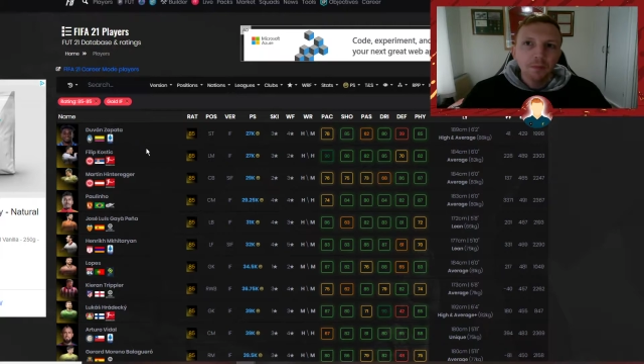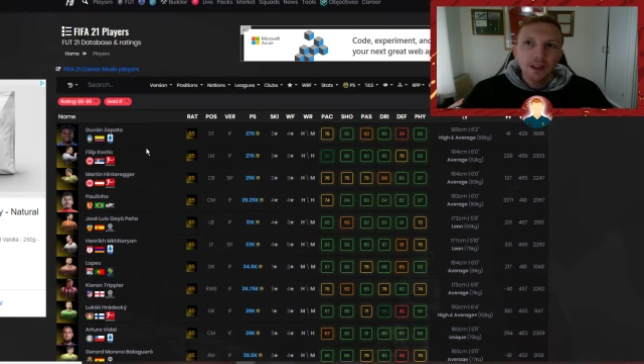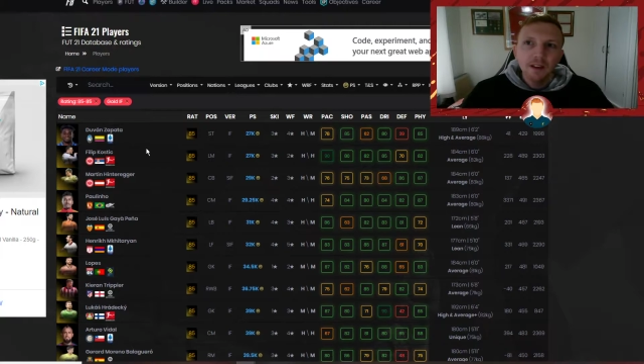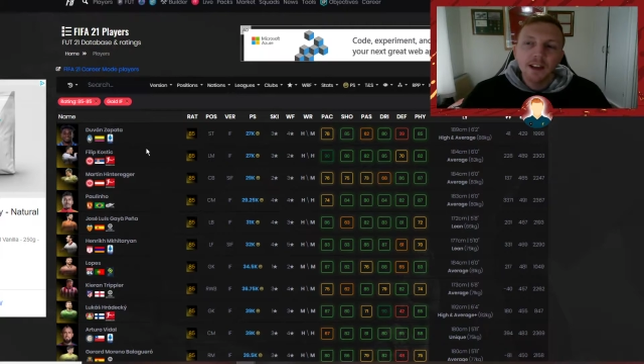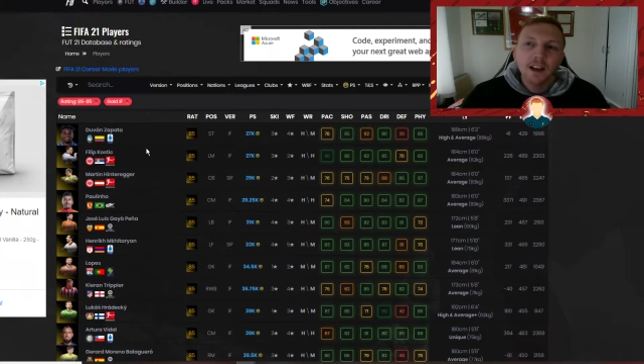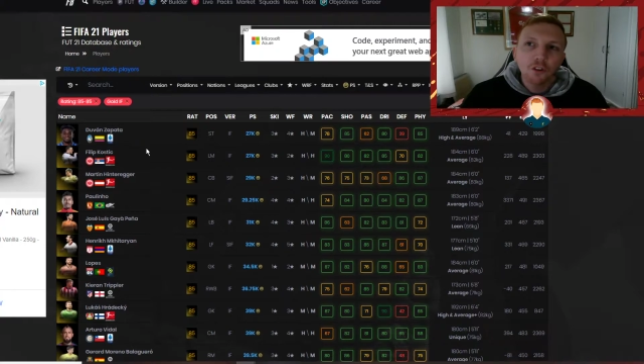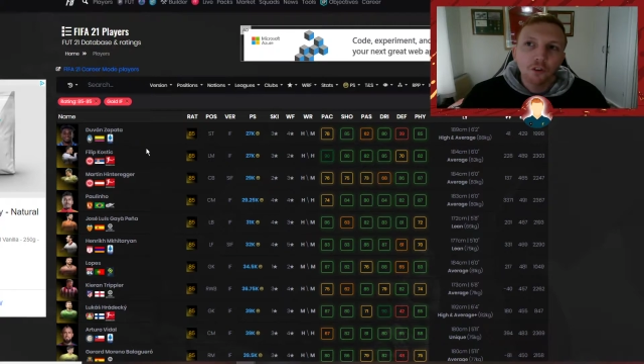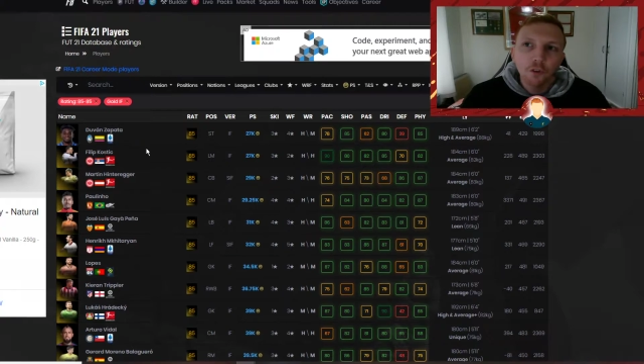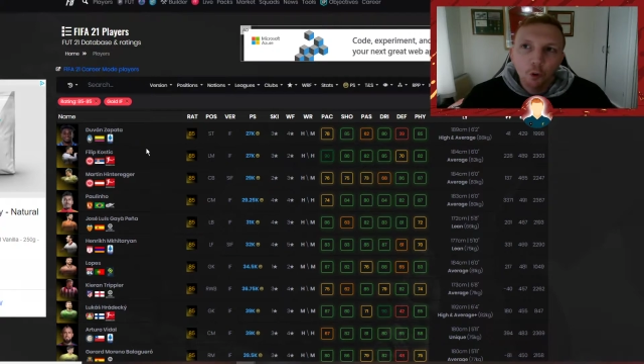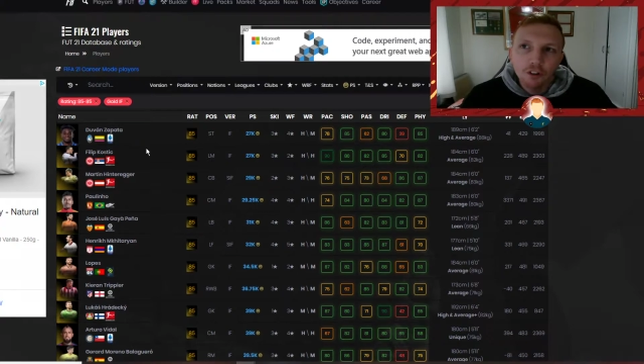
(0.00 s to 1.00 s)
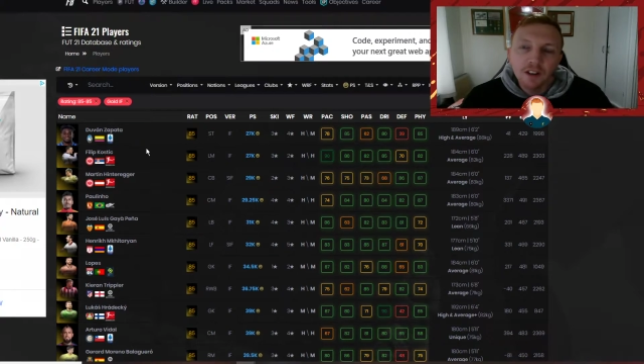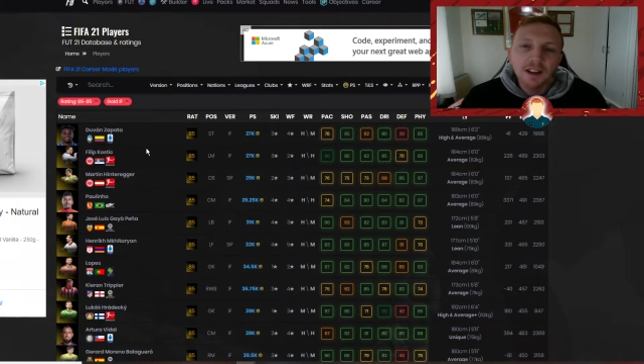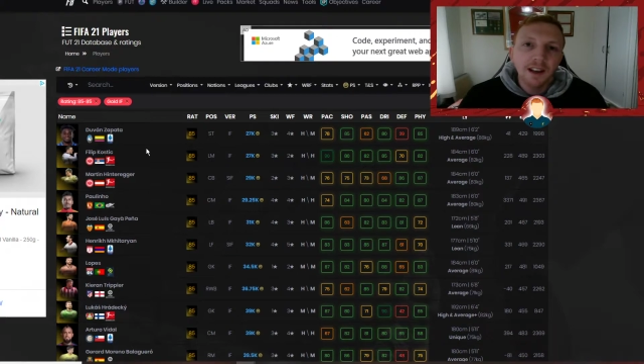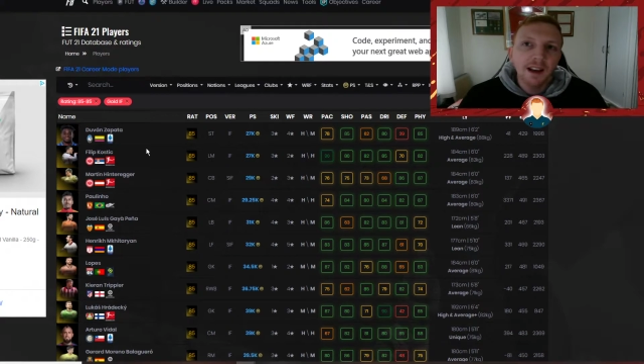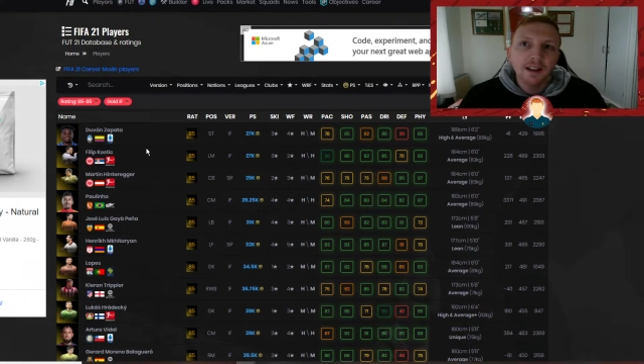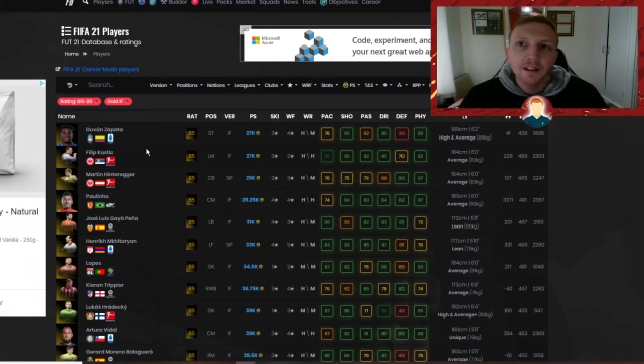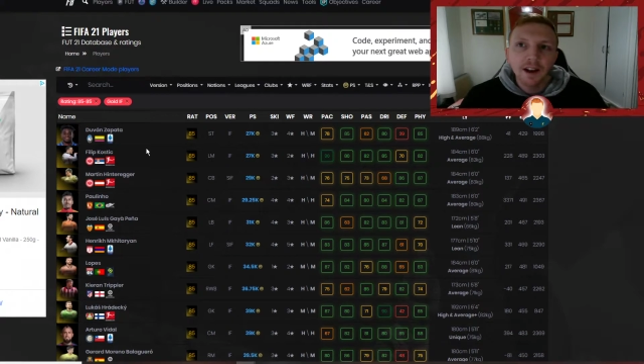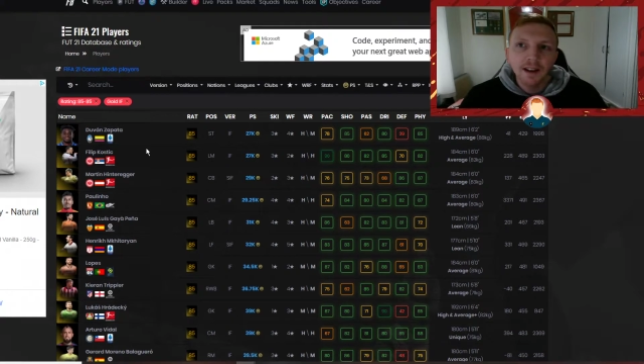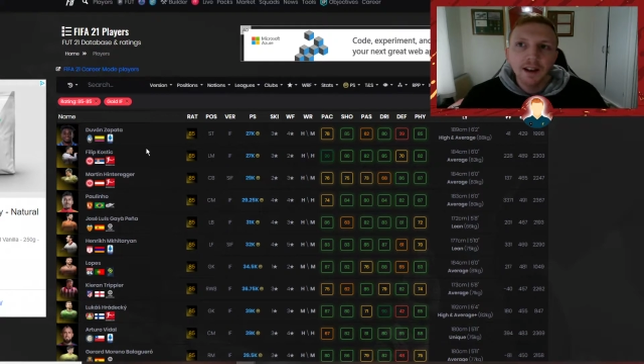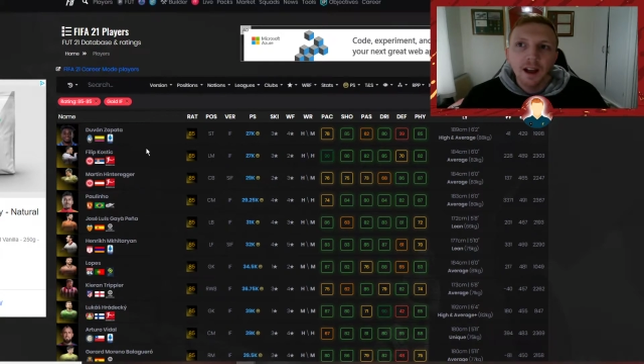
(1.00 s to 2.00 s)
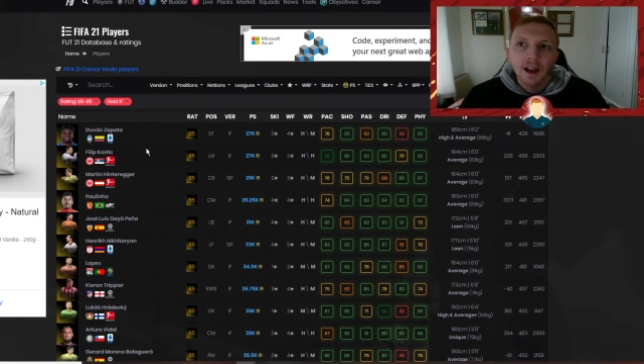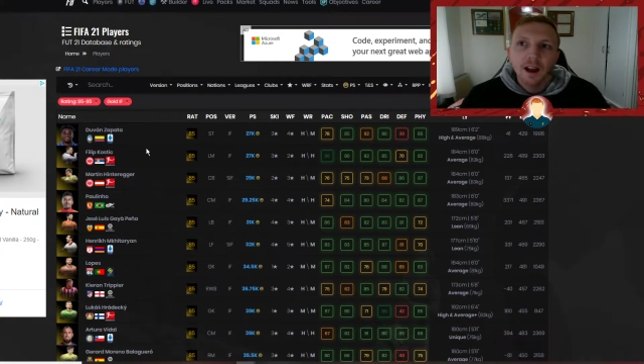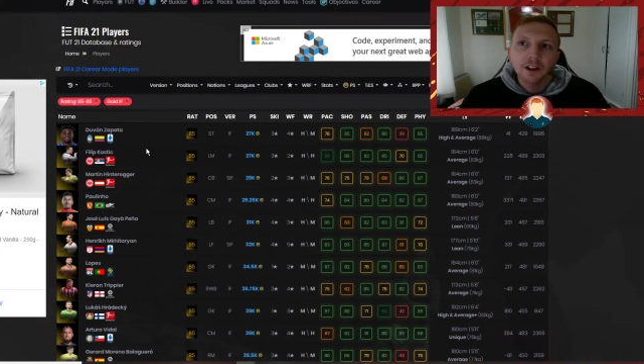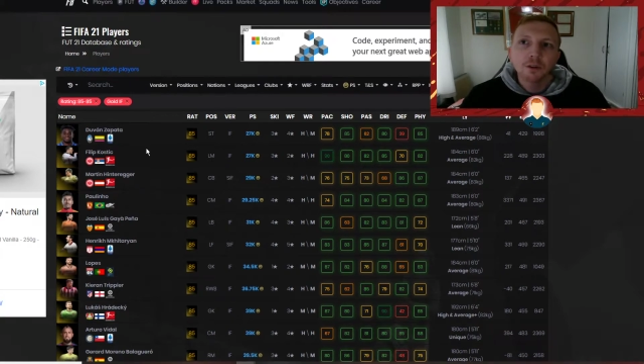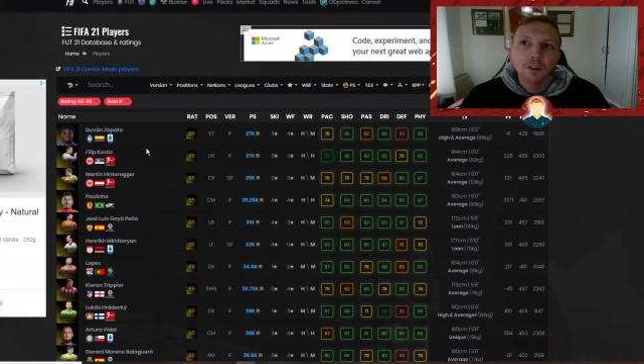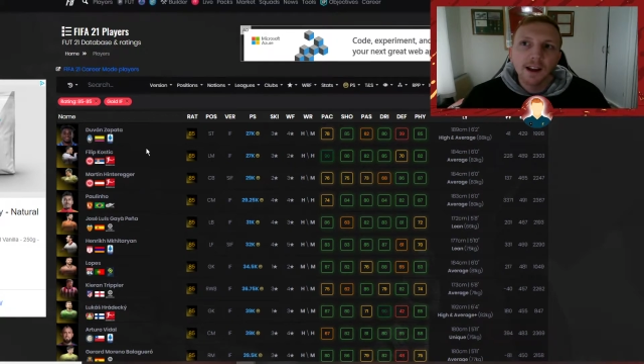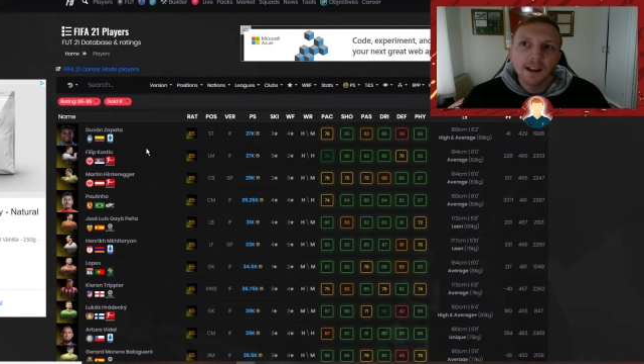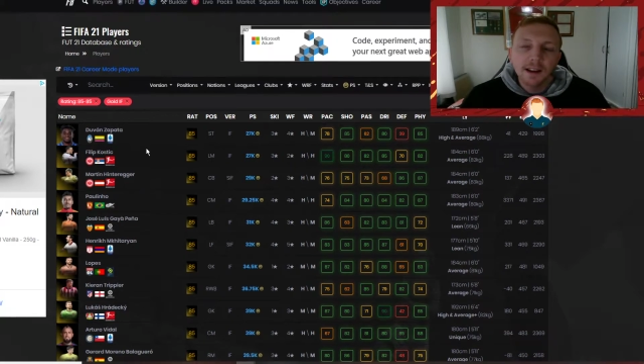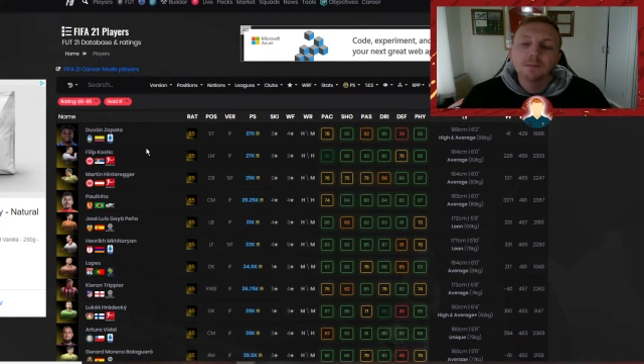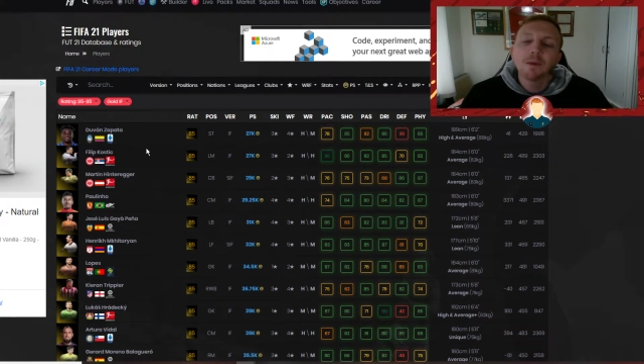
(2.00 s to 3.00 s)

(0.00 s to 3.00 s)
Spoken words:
If he hits 14k tonight and you think,